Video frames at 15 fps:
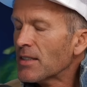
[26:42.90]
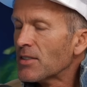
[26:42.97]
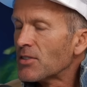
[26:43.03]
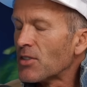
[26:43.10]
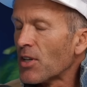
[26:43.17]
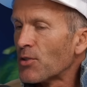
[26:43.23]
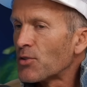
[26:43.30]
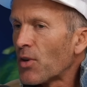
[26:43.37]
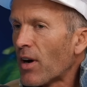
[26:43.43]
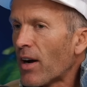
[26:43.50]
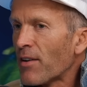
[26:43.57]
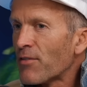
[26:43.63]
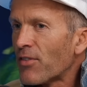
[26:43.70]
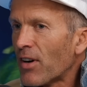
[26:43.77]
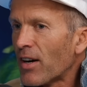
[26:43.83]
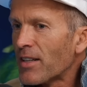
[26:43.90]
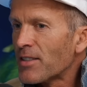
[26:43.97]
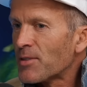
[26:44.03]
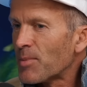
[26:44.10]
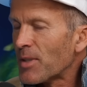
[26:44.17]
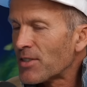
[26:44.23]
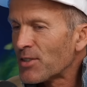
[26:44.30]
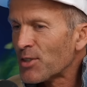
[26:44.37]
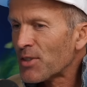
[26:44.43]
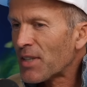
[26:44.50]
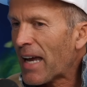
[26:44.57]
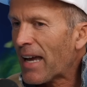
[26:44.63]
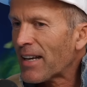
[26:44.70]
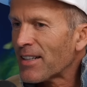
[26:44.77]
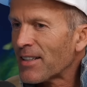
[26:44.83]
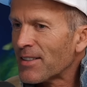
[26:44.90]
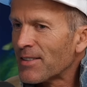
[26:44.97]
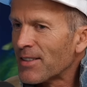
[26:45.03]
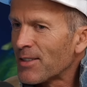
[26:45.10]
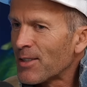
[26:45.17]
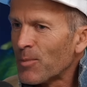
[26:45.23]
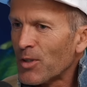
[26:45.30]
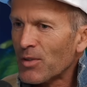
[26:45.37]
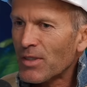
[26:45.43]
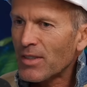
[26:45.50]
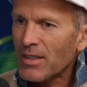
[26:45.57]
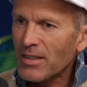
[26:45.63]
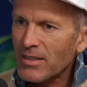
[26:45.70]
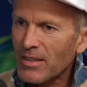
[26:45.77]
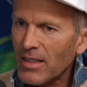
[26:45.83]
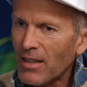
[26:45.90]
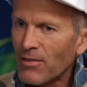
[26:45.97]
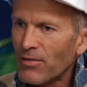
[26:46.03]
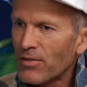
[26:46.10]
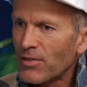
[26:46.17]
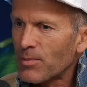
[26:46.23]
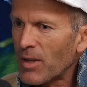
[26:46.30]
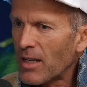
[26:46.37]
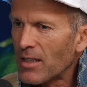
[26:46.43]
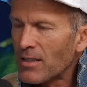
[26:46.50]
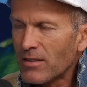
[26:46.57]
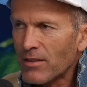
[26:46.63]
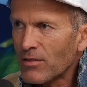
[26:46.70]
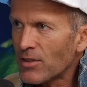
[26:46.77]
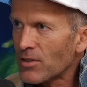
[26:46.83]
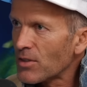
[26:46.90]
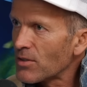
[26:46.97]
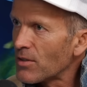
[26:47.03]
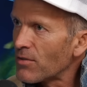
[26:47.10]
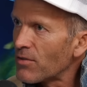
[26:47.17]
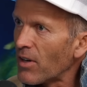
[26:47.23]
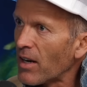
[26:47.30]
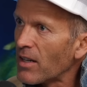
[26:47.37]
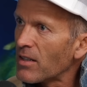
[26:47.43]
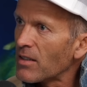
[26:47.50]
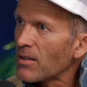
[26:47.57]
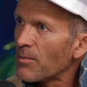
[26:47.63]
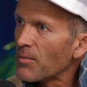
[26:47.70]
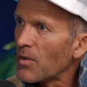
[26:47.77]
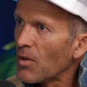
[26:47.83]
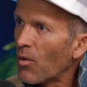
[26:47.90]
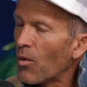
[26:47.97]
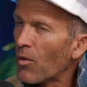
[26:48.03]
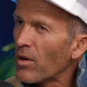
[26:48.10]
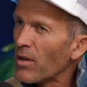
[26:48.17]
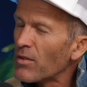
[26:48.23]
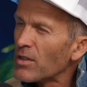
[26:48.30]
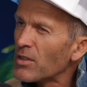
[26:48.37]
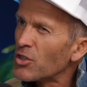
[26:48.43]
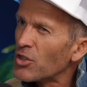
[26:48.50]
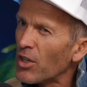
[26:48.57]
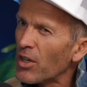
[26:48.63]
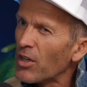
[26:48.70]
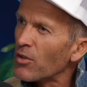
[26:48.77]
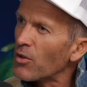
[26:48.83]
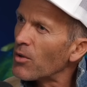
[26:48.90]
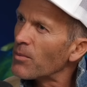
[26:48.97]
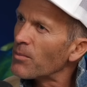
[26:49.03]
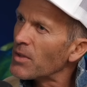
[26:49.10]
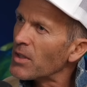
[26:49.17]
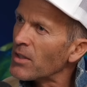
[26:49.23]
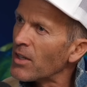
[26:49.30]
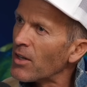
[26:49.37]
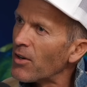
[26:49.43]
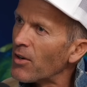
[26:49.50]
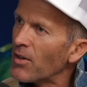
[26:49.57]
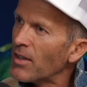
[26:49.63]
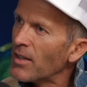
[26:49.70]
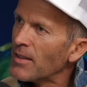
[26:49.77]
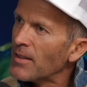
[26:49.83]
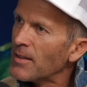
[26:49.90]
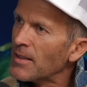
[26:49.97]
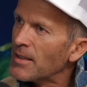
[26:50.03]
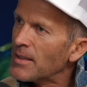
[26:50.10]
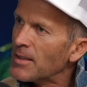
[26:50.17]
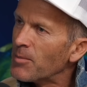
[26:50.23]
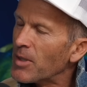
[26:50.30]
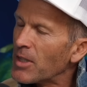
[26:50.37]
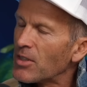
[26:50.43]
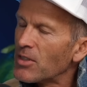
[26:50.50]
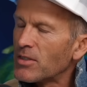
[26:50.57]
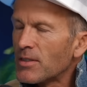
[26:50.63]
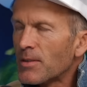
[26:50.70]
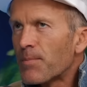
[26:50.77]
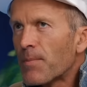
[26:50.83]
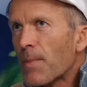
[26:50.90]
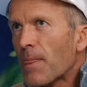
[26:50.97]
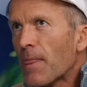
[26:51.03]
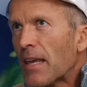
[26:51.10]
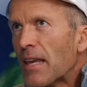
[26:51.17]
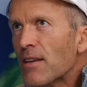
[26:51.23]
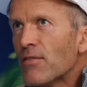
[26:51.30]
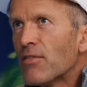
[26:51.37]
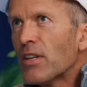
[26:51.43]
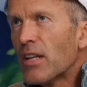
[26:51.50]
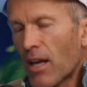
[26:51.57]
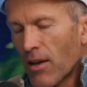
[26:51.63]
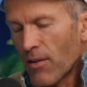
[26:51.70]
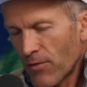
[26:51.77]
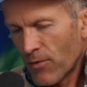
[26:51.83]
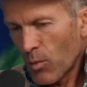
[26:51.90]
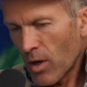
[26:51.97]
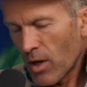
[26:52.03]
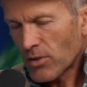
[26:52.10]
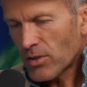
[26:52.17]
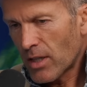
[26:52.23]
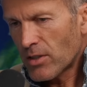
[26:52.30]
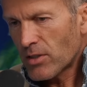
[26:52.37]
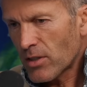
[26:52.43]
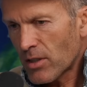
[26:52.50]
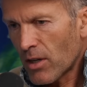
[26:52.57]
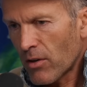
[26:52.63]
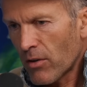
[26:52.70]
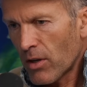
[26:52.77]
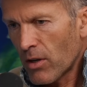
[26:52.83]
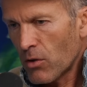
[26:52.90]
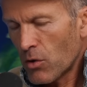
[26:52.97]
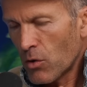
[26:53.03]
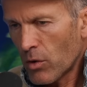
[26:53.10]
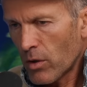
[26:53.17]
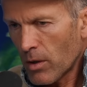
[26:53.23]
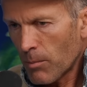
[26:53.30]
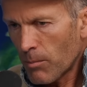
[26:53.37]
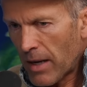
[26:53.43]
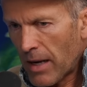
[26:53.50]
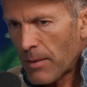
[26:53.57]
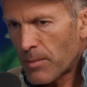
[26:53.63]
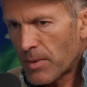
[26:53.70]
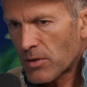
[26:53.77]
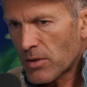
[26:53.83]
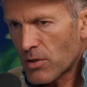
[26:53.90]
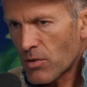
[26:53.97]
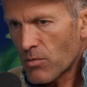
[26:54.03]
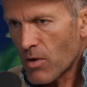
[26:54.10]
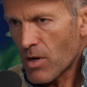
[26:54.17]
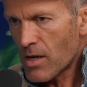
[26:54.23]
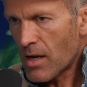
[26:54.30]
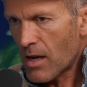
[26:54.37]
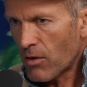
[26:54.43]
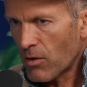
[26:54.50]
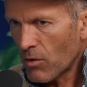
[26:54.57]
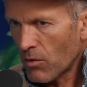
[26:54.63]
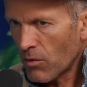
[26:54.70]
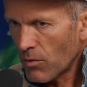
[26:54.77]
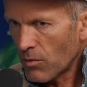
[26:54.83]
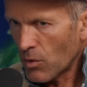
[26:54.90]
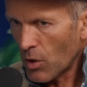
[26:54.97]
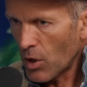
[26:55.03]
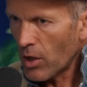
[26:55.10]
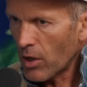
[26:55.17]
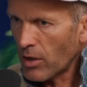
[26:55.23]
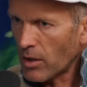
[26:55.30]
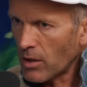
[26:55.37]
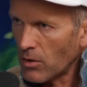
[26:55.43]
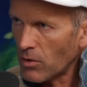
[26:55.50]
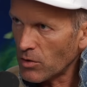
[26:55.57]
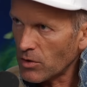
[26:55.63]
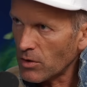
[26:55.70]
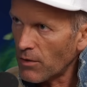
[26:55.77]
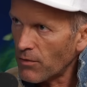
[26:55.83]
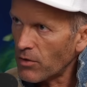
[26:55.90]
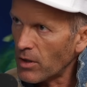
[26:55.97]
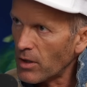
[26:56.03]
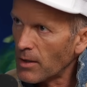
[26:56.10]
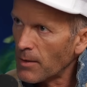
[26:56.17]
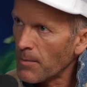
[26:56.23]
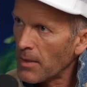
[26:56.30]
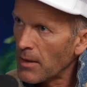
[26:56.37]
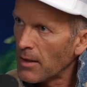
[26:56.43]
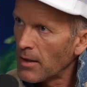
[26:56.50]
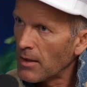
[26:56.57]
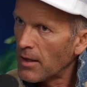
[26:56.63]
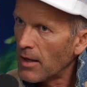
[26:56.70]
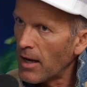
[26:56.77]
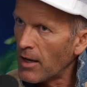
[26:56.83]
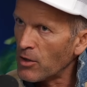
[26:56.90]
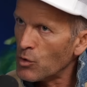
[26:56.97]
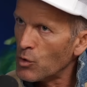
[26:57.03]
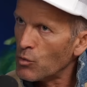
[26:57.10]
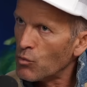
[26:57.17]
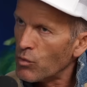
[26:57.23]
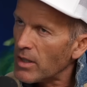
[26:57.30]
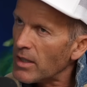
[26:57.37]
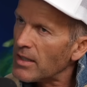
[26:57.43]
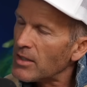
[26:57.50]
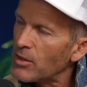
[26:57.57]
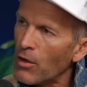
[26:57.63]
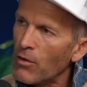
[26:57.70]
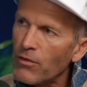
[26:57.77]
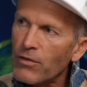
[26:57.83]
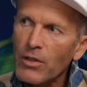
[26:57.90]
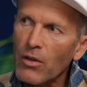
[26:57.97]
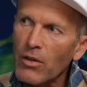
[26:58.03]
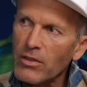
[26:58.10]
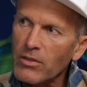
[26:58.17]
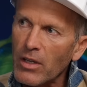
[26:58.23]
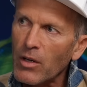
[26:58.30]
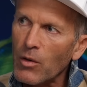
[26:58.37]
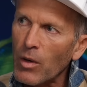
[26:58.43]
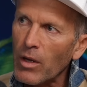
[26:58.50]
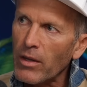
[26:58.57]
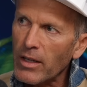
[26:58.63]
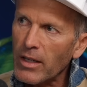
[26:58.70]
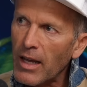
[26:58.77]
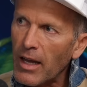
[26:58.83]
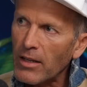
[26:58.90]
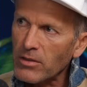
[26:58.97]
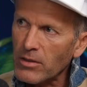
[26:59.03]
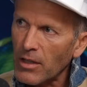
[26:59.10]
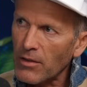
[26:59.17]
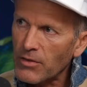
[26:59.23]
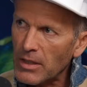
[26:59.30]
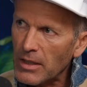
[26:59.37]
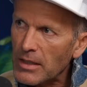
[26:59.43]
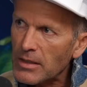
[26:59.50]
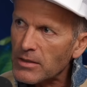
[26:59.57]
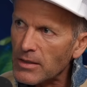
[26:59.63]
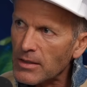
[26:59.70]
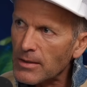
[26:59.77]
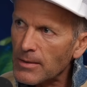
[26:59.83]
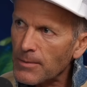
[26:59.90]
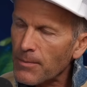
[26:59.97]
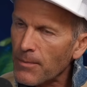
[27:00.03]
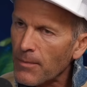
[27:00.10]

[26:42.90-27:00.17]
so try and find as best as you can a, a community, a safe space, even just a friend, or even journal, you know, mm-hmm. because even if worst case scenario you're in a bad position right now you're you're hurting and you're suffering mm-hmm. and you really don't feel there's anyone that cares enough to listen